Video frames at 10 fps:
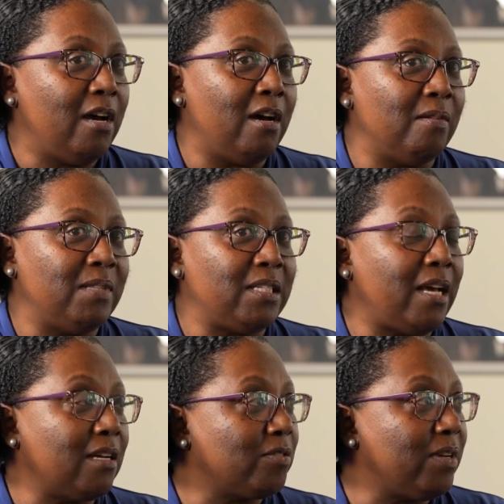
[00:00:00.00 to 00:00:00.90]
The
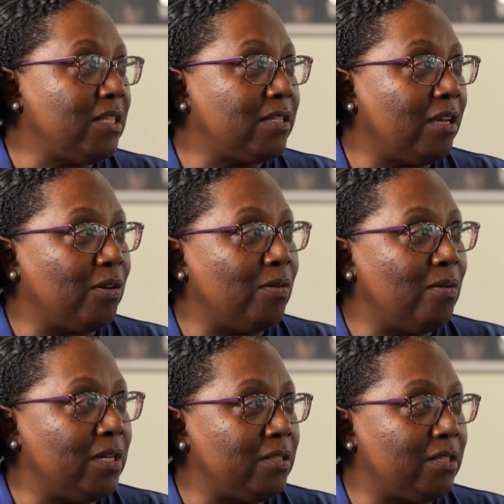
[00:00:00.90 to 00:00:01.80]
tax rates that go
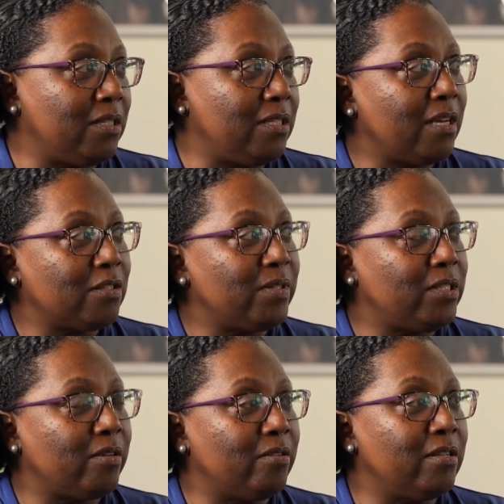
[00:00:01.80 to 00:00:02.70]
on to the tax
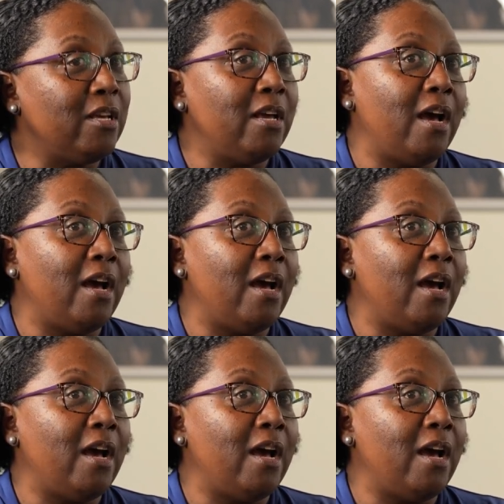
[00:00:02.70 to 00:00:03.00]
return,